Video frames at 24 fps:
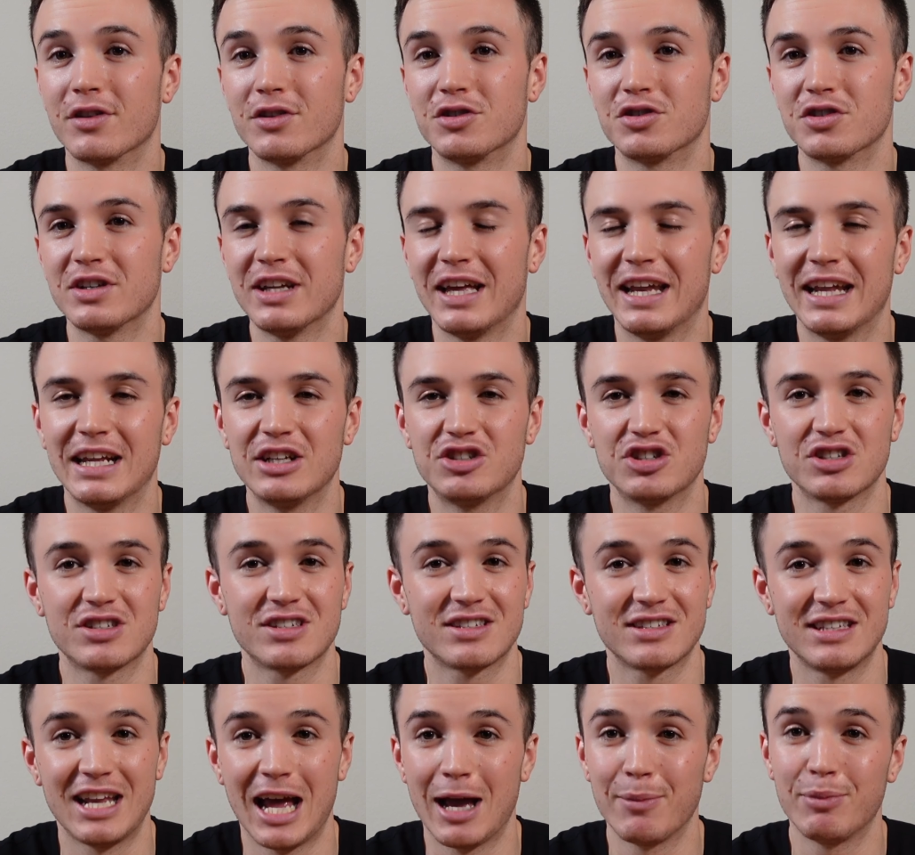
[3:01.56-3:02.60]
that you're getting, just
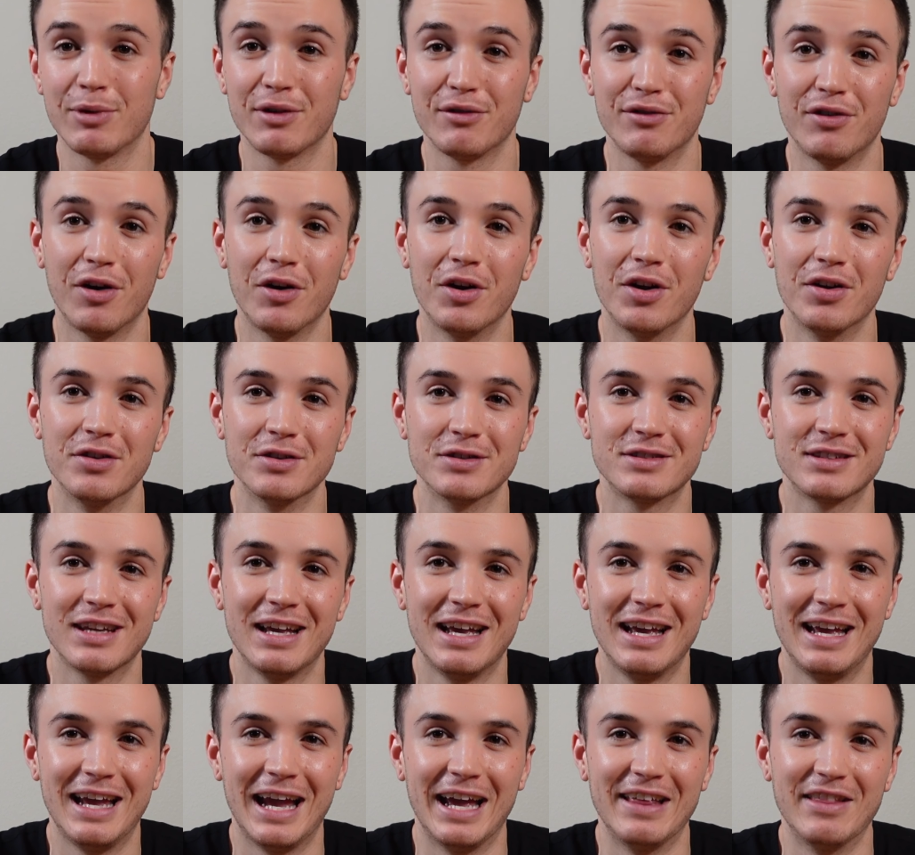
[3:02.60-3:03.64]
snapping photos
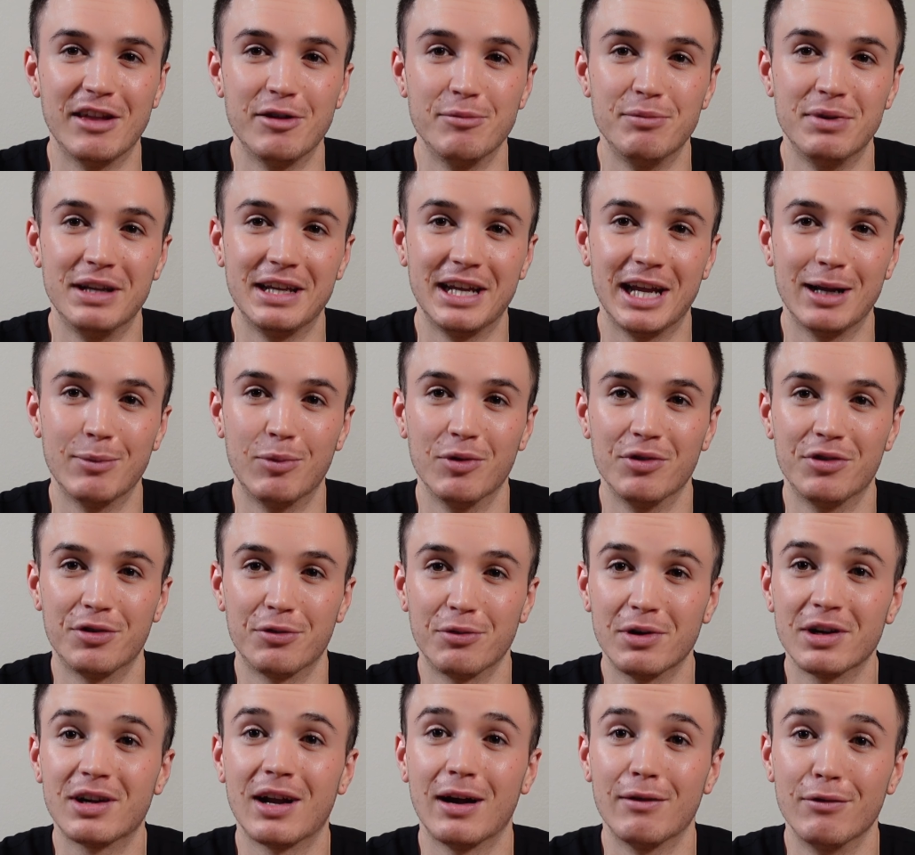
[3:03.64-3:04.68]
and then being able to
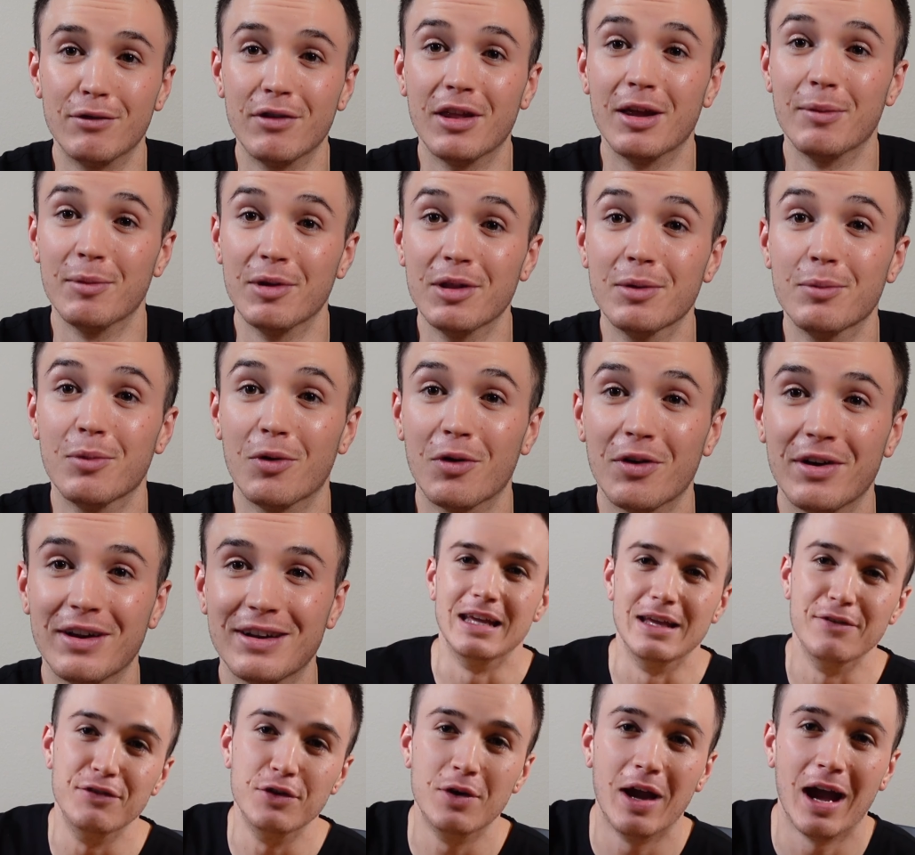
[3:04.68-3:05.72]
recover them in the morning.
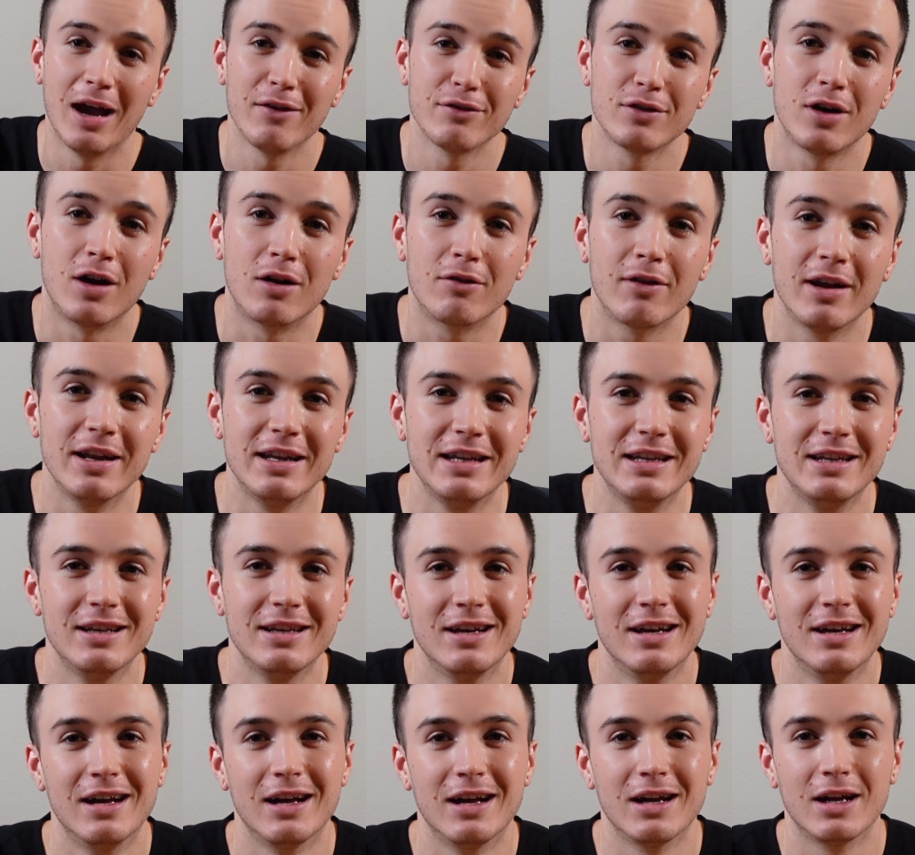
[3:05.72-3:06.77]
If you haven't already,
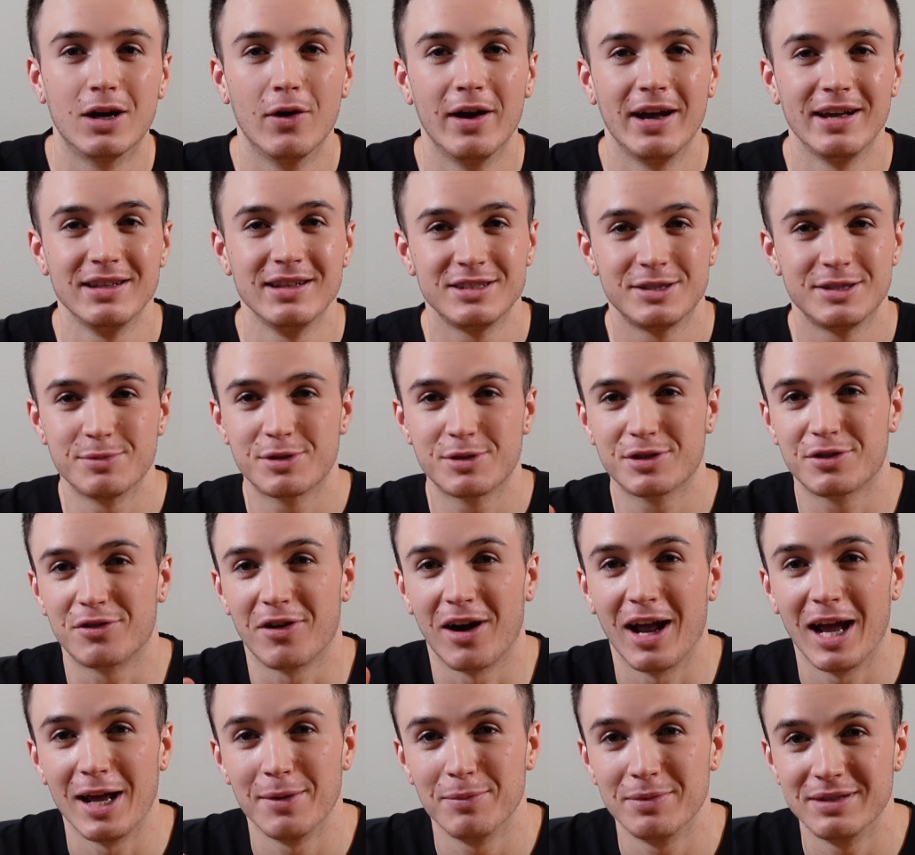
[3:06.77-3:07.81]
go ahead and
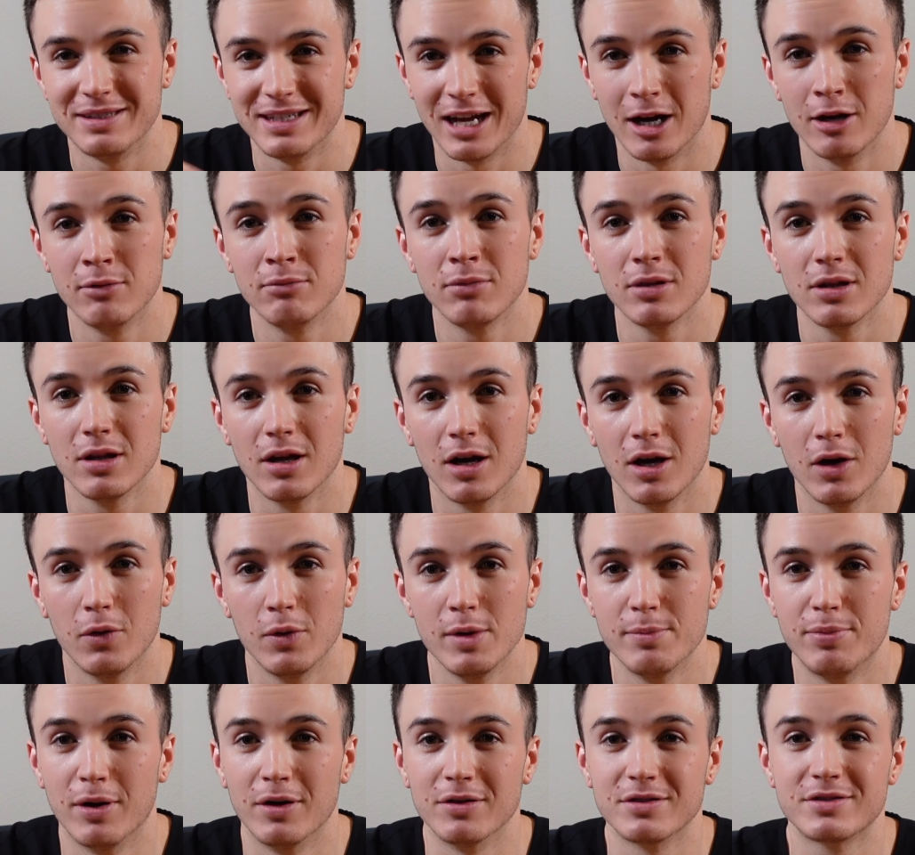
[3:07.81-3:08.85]
subscribe. Down below, we
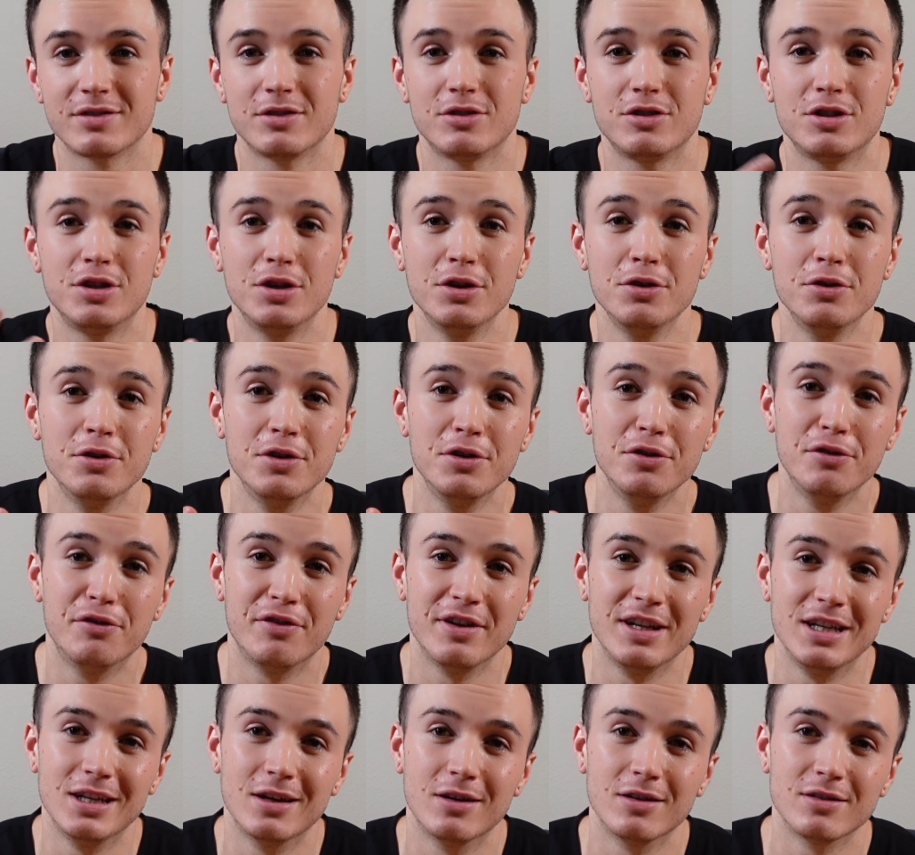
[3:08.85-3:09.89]
post 2 new
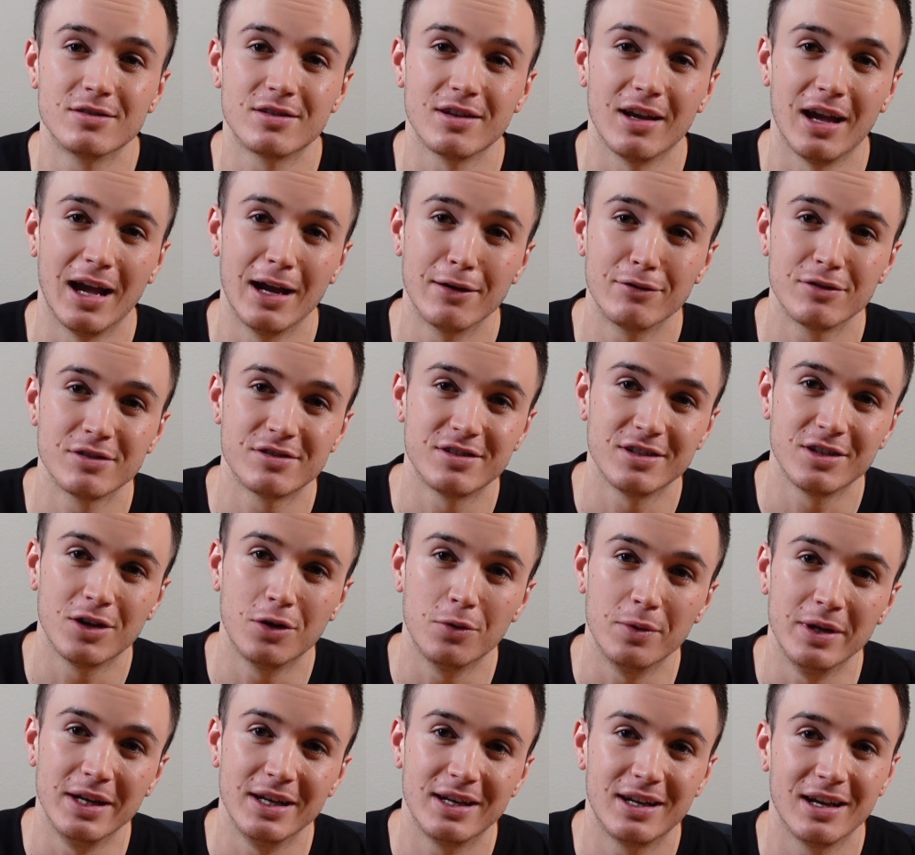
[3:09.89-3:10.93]
videos every single
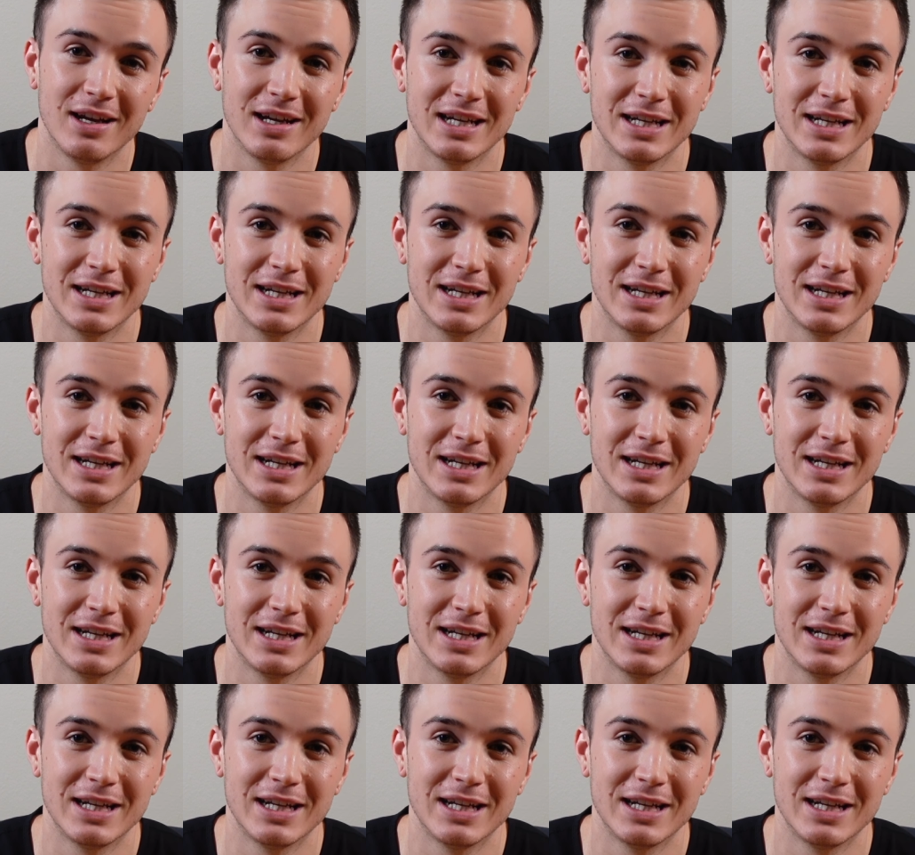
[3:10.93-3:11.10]
week.